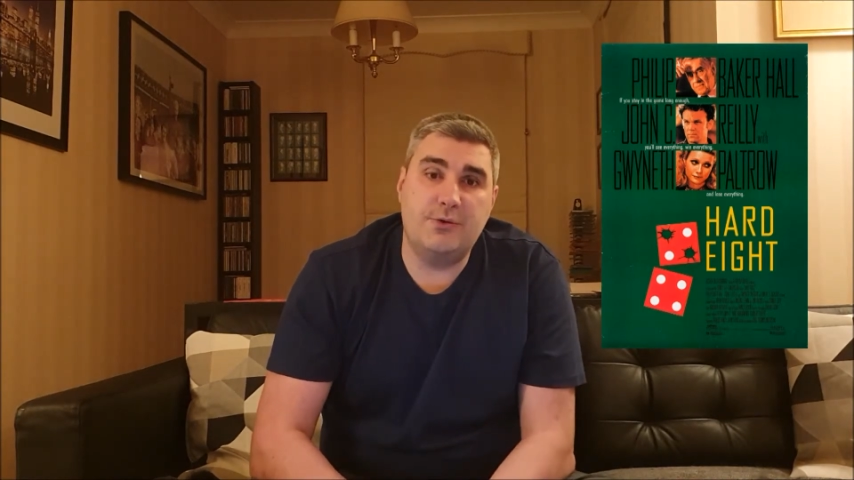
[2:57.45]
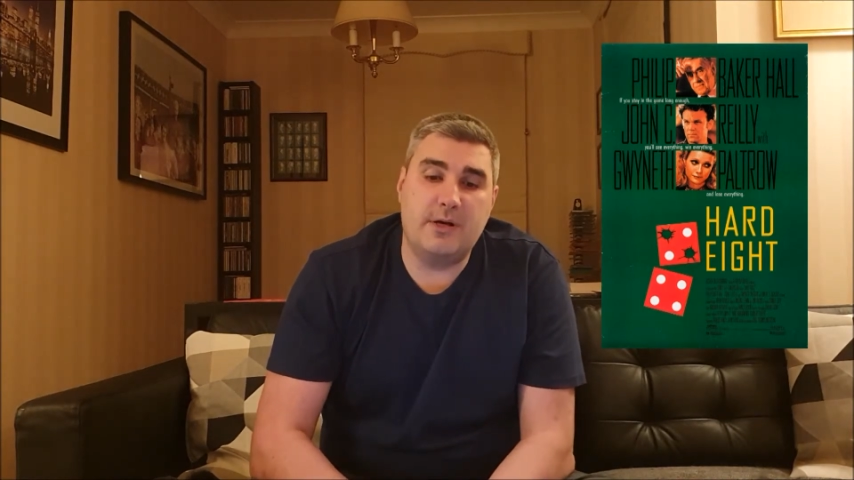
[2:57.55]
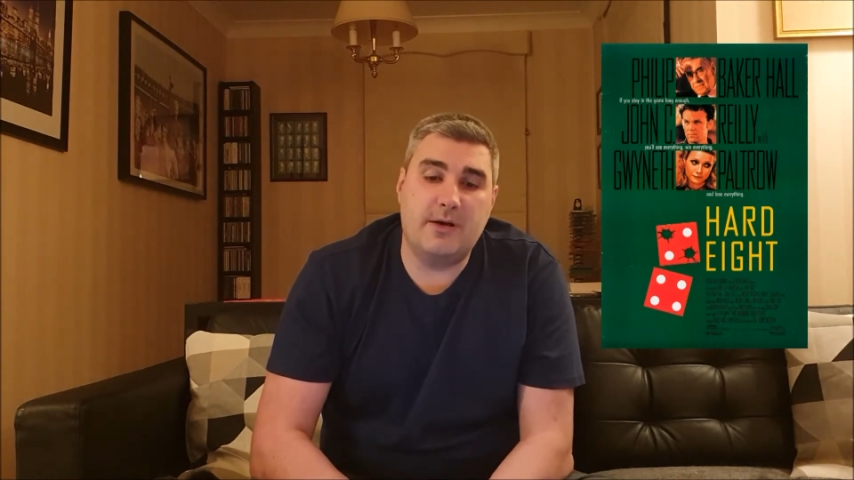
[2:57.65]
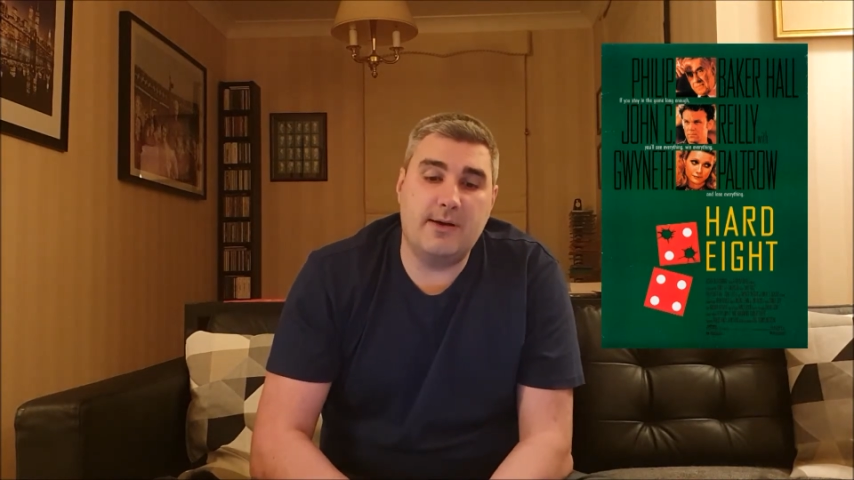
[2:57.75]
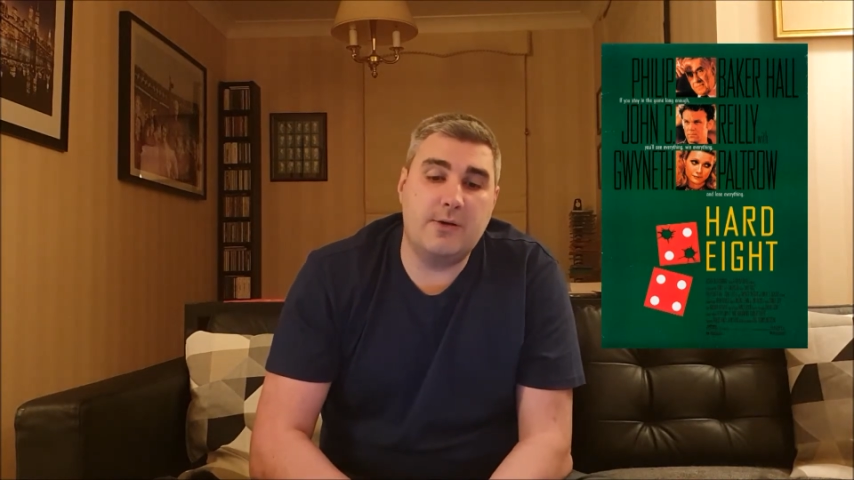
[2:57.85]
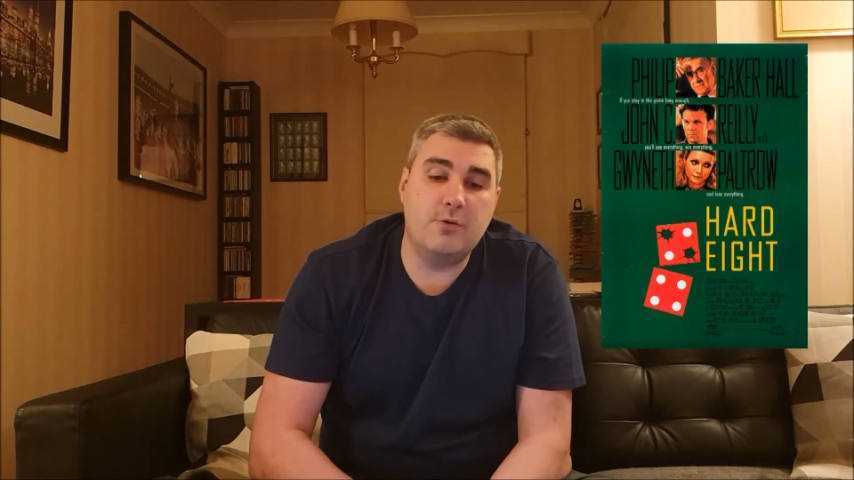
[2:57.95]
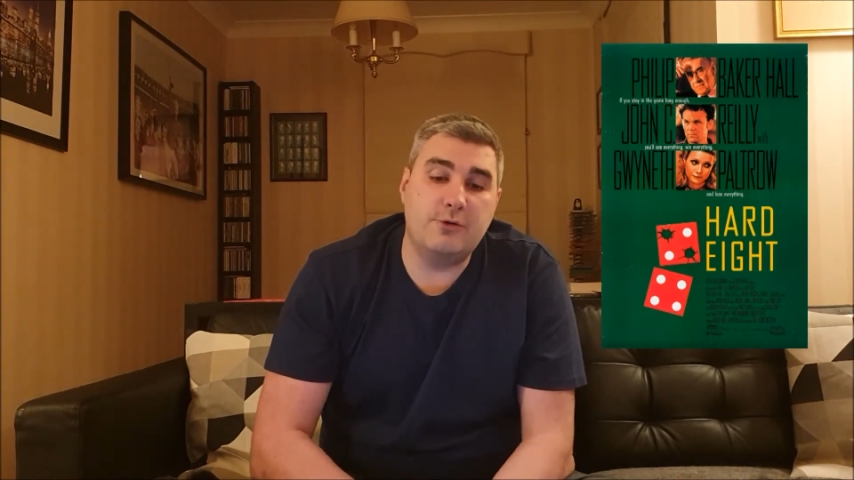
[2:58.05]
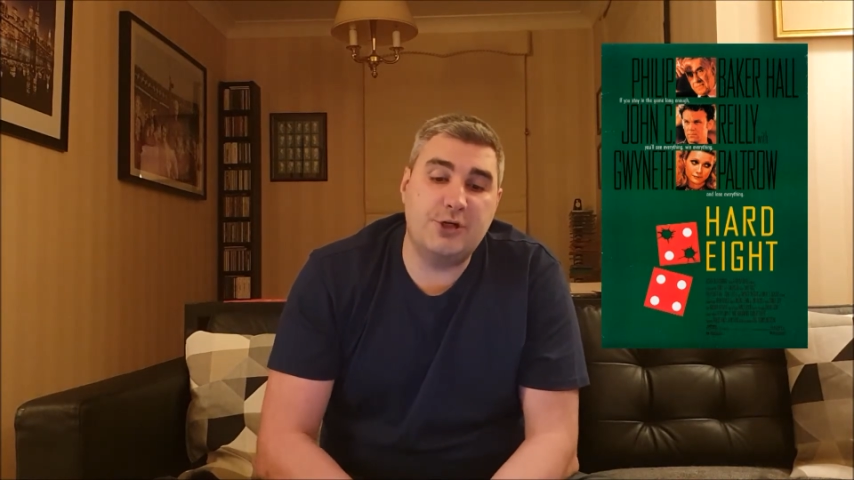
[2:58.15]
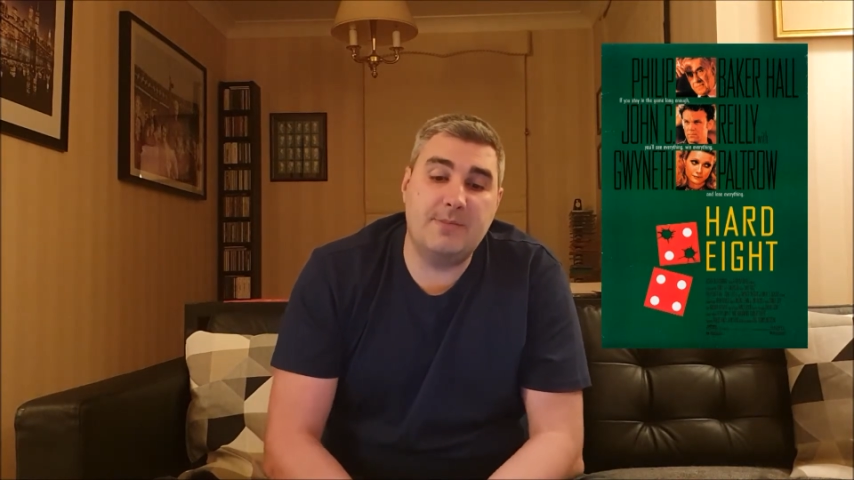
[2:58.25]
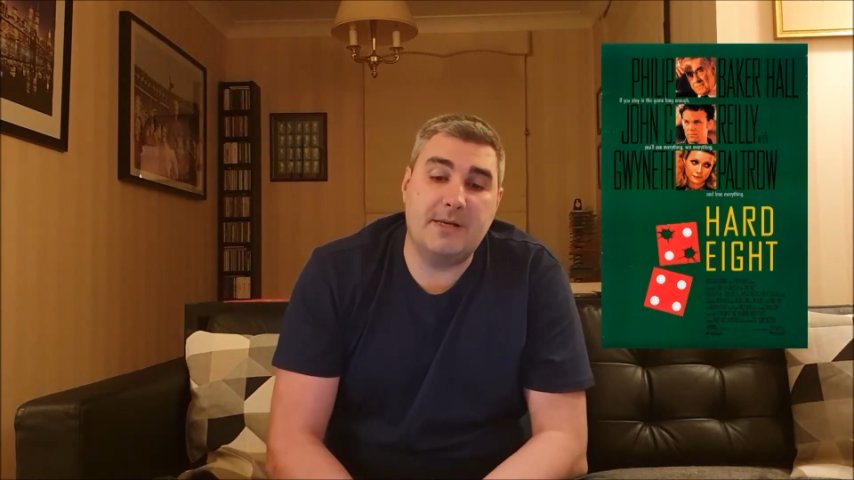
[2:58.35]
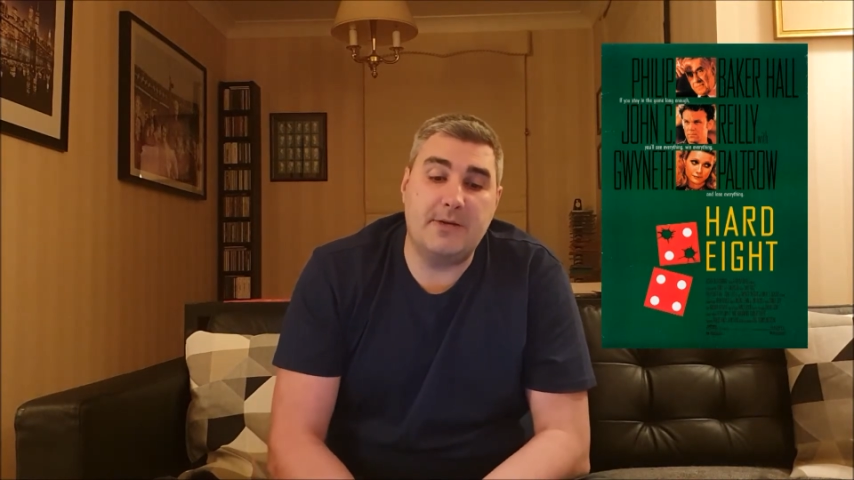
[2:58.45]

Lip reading: a guy called Jimmy,